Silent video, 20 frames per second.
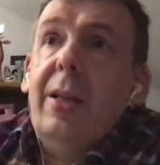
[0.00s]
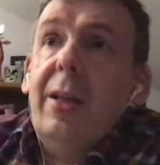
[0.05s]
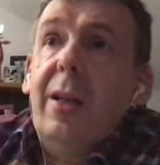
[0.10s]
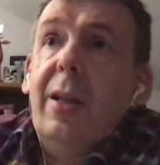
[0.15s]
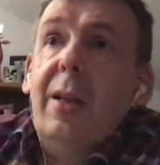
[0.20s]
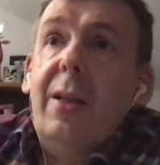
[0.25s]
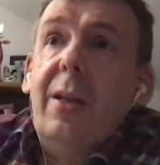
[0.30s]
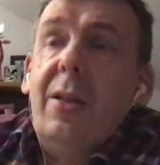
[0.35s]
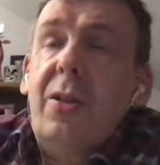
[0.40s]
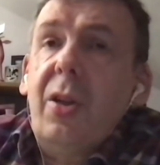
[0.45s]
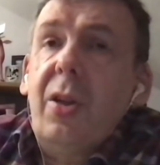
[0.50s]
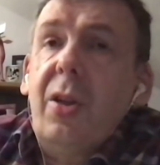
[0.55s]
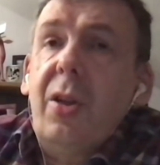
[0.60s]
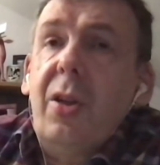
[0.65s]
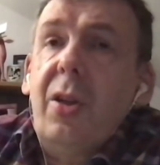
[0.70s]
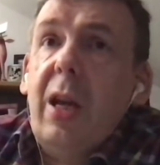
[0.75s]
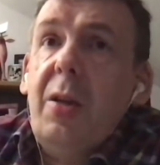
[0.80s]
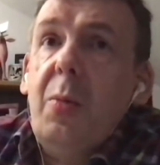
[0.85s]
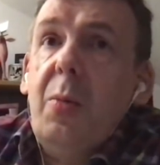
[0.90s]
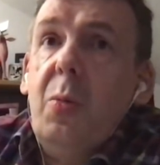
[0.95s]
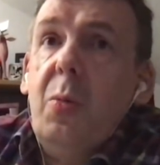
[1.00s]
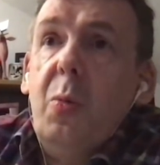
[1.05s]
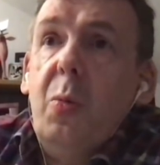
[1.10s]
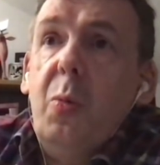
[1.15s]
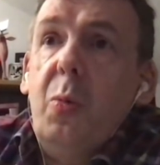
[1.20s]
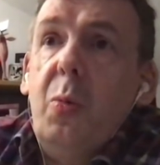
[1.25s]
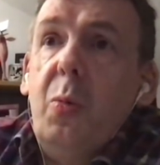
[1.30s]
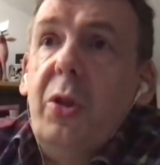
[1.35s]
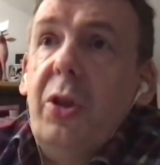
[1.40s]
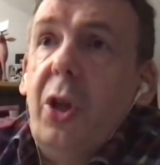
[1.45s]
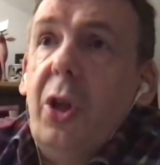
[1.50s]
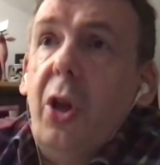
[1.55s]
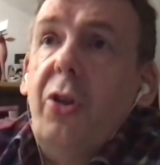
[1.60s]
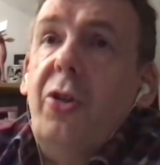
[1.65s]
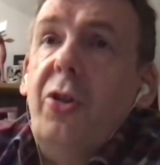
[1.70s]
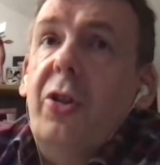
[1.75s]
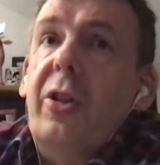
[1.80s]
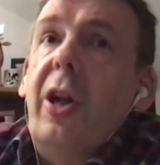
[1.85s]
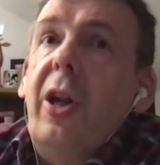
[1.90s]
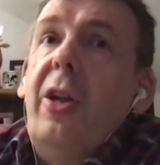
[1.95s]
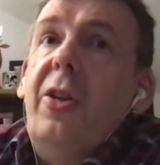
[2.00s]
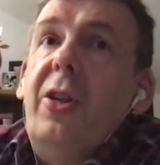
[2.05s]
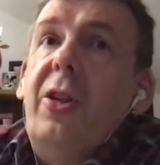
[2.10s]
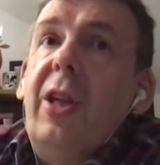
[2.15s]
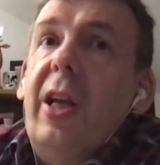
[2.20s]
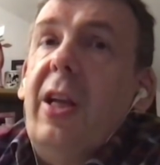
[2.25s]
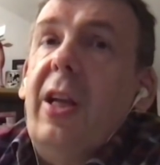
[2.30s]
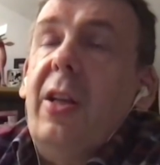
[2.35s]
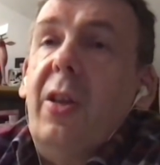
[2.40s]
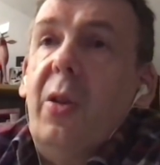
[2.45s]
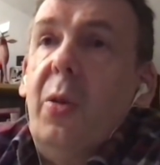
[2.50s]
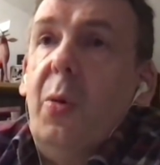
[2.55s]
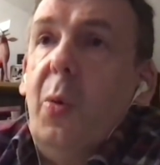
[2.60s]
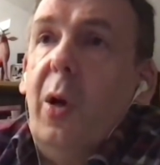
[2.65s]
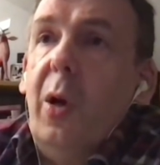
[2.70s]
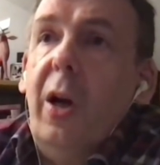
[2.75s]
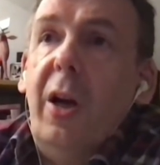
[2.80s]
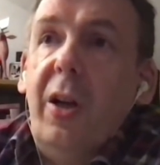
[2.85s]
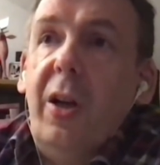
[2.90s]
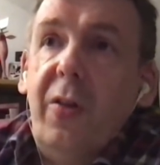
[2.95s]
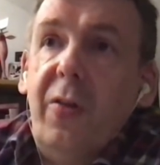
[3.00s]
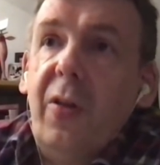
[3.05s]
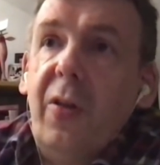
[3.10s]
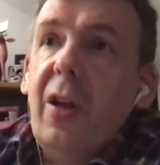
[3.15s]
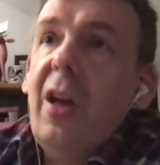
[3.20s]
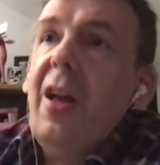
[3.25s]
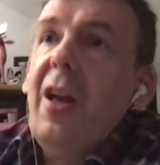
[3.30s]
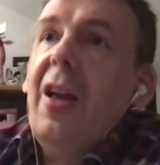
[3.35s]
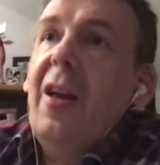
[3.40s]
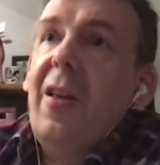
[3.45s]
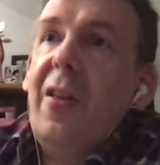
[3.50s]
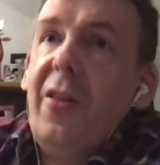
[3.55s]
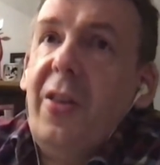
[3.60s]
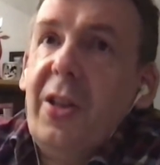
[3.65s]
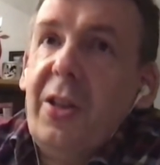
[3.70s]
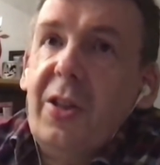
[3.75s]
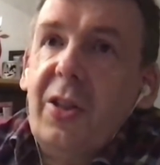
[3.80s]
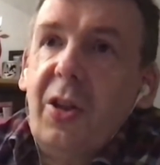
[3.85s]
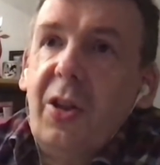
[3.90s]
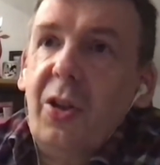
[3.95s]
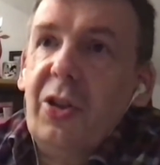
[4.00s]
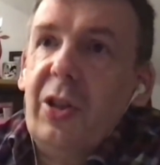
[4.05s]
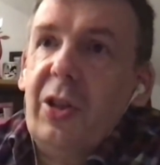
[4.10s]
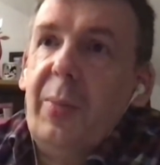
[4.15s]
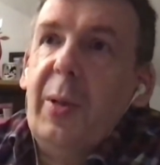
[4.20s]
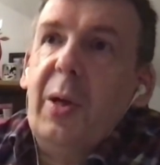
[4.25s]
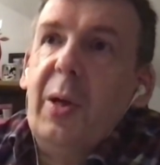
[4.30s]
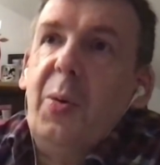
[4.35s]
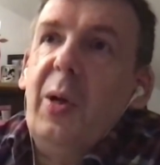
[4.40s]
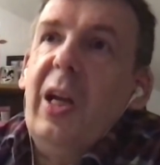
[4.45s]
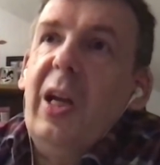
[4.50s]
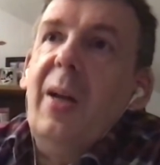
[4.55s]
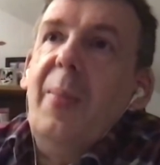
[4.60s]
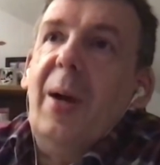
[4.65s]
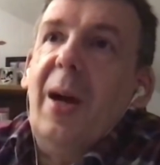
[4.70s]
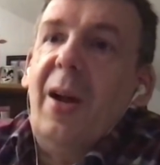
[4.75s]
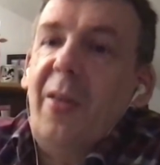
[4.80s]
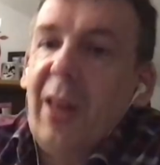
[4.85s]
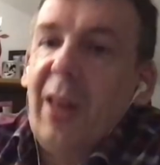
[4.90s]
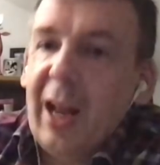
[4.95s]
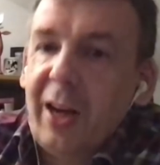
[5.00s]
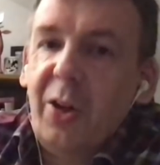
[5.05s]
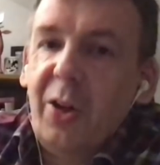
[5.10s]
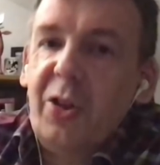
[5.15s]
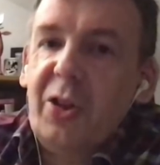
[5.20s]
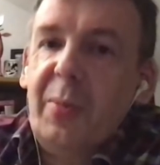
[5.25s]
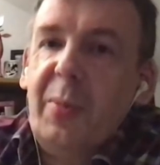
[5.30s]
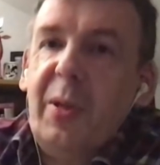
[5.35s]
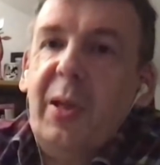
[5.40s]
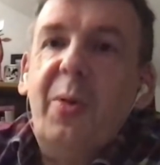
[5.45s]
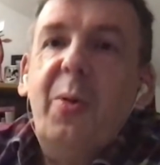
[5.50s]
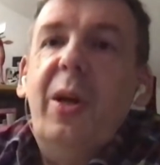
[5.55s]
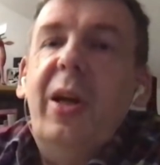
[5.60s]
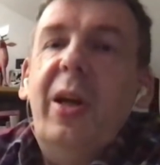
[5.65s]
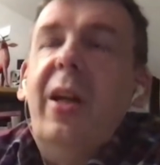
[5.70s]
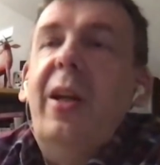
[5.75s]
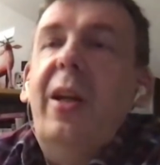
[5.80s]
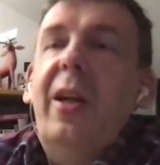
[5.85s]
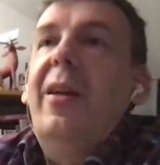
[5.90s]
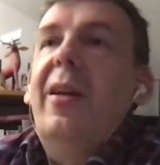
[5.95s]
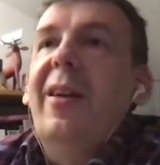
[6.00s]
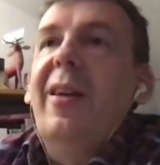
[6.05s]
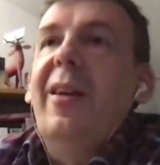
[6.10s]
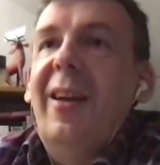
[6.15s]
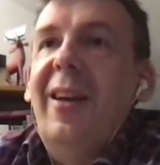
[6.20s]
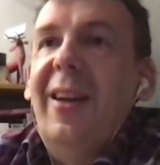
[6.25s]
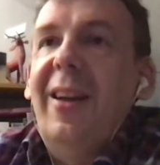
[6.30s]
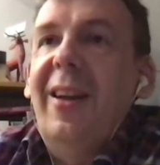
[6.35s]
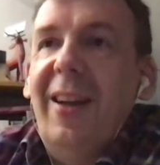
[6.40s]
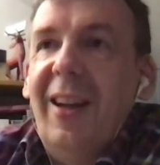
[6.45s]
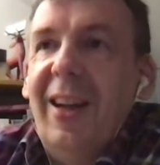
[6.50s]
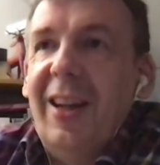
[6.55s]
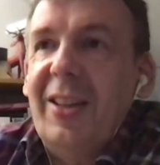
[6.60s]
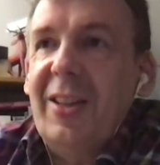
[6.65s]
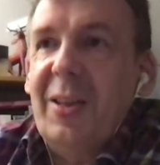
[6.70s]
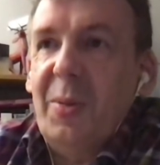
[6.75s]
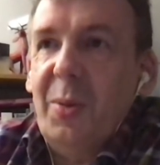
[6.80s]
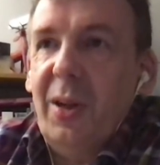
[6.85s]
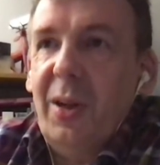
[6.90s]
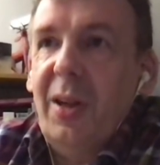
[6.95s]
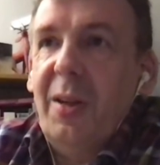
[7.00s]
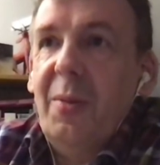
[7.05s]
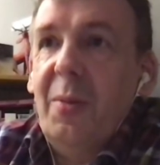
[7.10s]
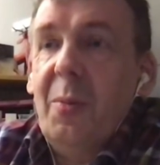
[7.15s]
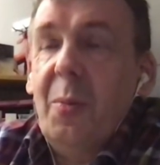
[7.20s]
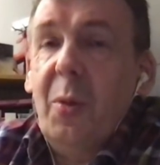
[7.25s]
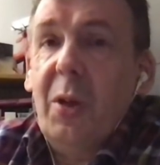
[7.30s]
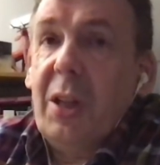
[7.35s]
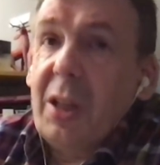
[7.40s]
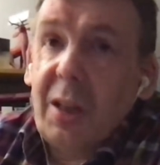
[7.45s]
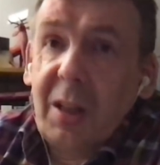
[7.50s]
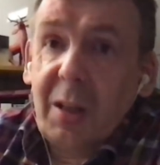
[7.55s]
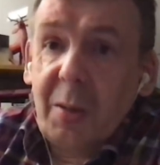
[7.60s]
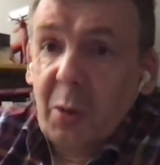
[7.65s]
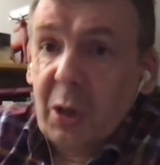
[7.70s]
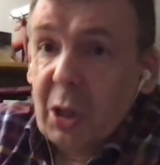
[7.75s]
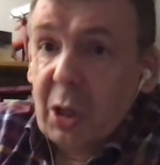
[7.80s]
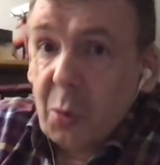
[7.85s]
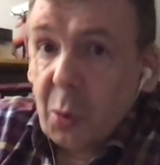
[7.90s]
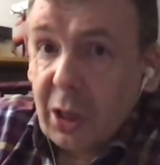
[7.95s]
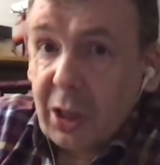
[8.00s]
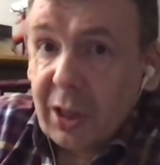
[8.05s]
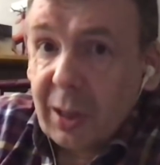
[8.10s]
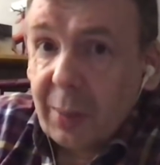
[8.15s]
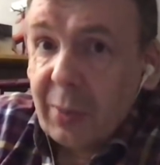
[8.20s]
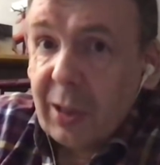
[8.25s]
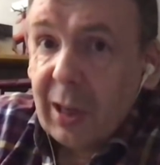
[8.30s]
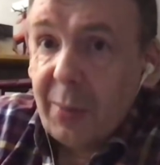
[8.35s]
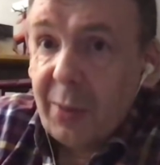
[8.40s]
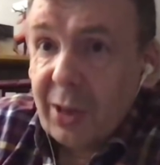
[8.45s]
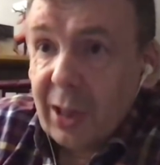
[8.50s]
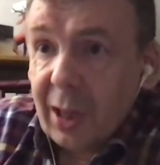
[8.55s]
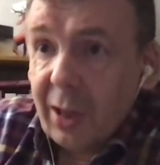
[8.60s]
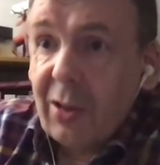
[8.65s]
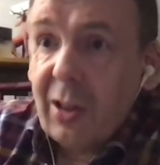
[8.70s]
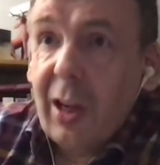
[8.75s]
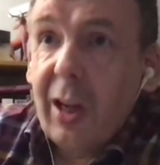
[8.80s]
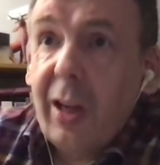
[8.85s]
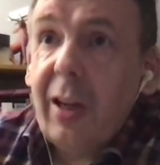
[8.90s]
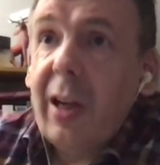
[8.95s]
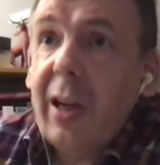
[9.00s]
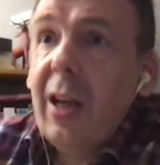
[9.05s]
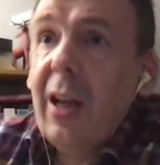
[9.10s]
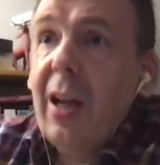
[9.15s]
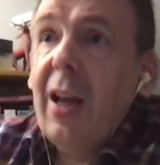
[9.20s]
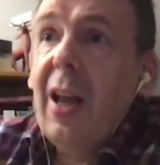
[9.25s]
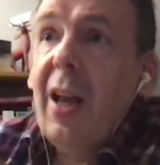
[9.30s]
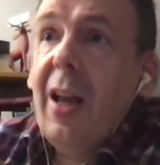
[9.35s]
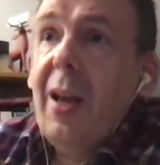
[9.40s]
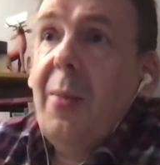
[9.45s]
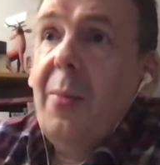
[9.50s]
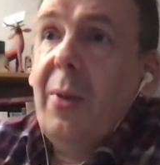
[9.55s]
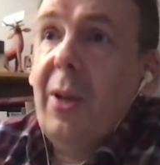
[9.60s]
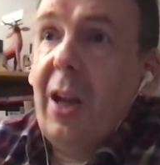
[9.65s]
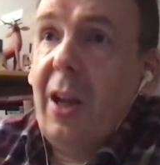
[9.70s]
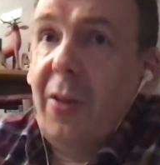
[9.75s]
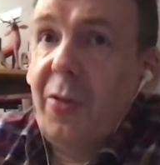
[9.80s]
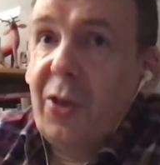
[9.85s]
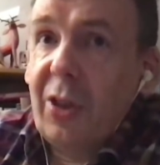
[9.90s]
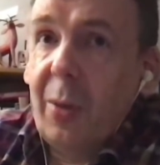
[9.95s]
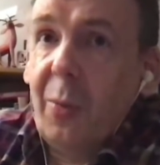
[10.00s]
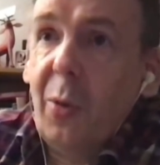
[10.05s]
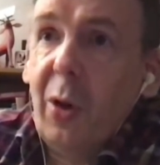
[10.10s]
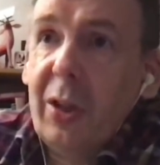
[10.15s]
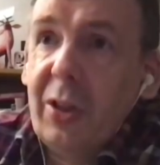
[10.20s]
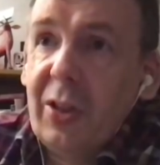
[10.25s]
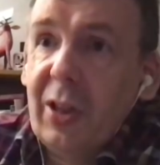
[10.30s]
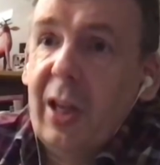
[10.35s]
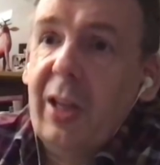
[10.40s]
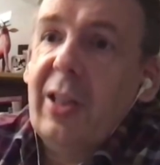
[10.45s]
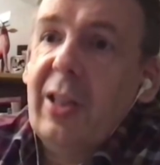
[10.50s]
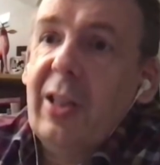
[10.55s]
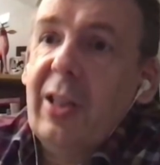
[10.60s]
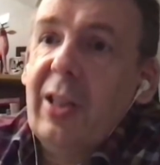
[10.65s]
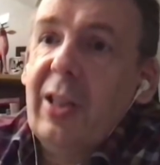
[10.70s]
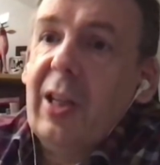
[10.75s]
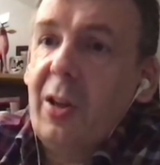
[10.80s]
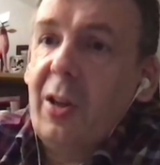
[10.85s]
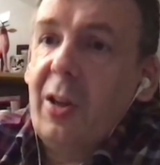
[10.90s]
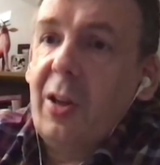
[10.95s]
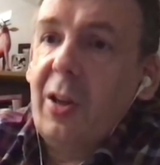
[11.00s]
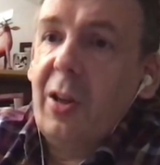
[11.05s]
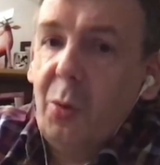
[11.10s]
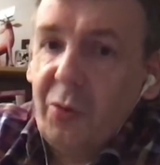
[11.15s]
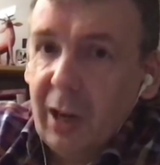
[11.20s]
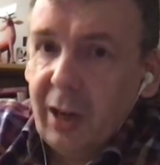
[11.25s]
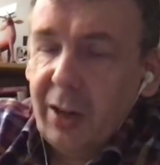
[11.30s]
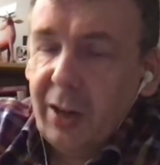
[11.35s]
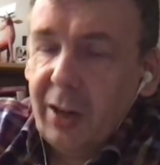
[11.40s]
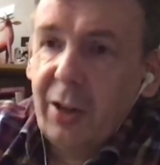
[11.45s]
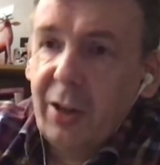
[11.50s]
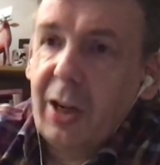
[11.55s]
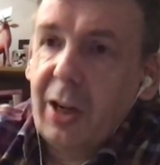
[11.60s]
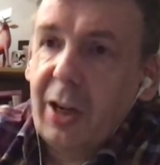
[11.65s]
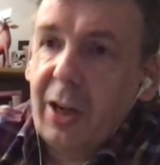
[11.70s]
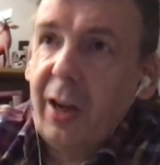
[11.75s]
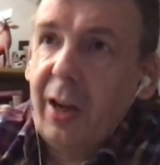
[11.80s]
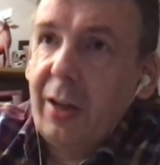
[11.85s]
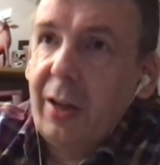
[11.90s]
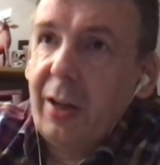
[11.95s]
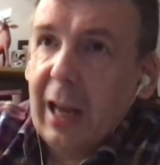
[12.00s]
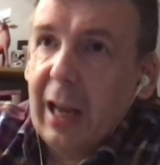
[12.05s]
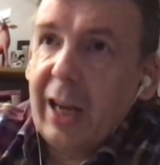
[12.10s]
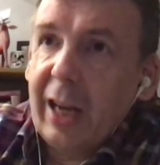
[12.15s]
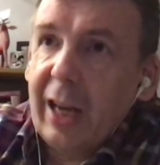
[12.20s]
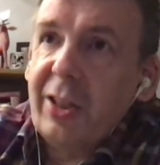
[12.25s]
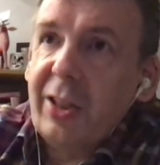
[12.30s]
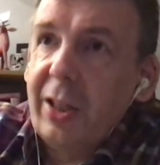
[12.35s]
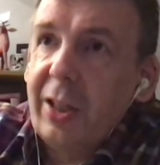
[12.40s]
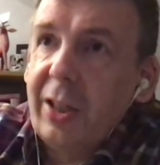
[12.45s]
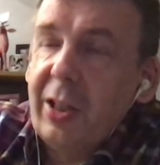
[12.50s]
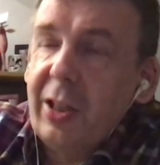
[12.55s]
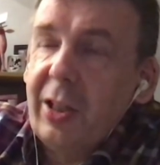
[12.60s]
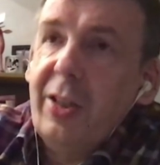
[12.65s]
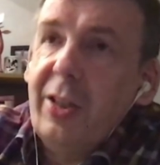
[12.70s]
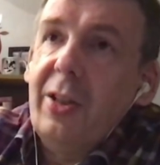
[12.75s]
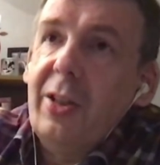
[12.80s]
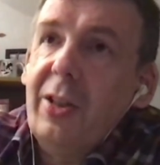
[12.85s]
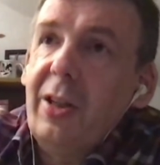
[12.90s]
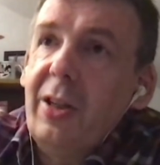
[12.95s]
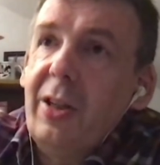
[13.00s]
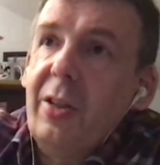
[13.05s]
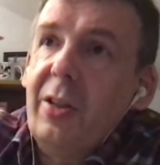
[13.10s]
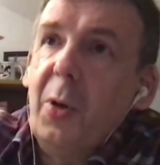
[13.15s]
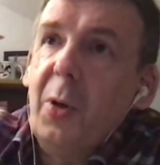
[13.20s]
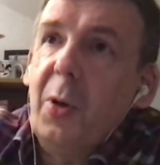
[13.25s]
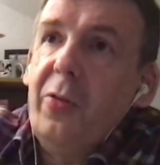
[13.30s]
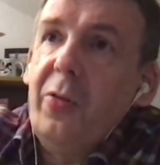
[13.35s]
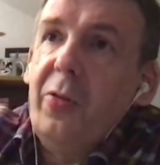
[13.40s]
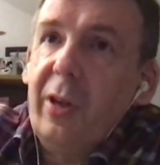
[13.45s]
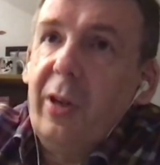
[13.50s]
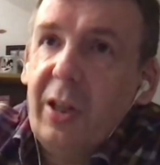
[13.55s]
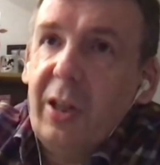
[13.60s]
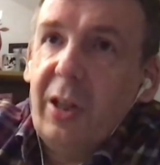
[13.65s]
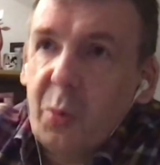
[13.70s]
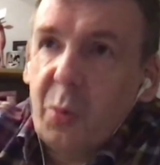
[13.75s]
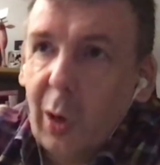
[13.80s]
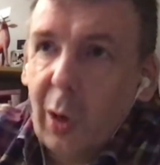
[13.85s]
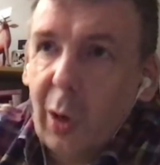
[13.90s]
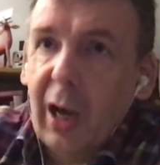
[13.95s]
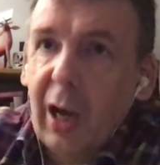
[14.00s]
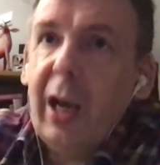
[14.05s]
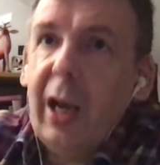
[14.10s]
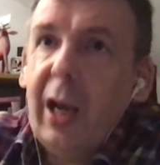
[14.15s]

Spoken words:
And so he was not just going to take the word of, about that gossipy queen, as it were, which is what it sometimes sounds like. I mean, if someone says, I think you will find that Cardinal X does this and that his boyfriend is Y,